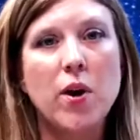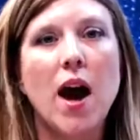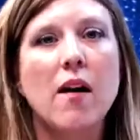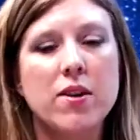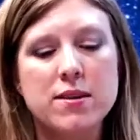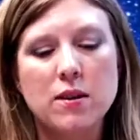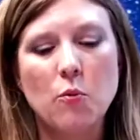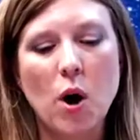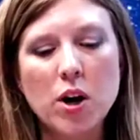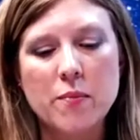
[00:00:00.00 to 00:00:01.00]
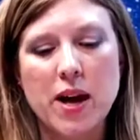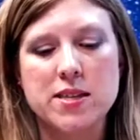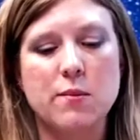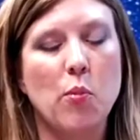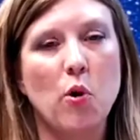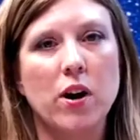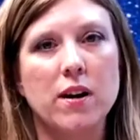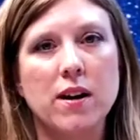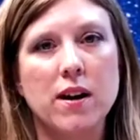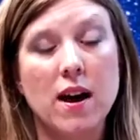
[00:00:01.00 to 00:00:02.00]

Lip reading: we obviously welcome that support,